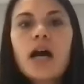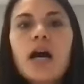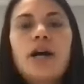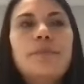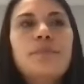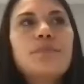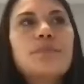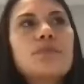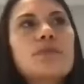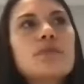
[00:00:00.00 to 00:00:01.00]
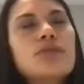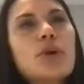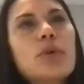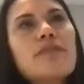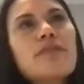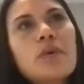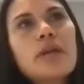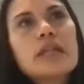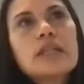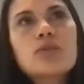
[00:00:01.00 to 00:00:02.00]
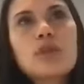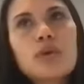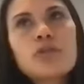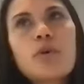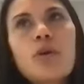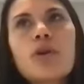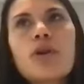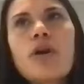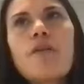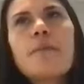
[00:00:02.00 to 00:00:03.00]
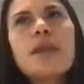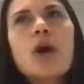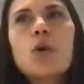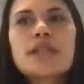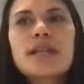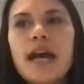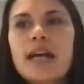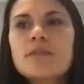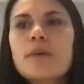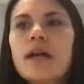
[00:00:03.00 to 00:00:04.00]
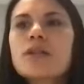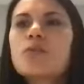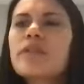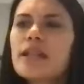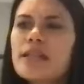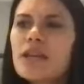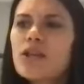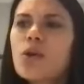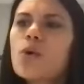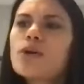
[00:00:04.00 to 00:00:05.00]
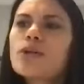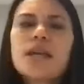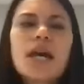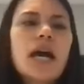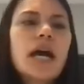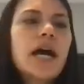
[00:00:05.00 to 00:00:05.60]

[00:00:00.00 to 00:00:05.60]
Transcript: Um, so even though it is gross motor from an OT aspect, when they take the course,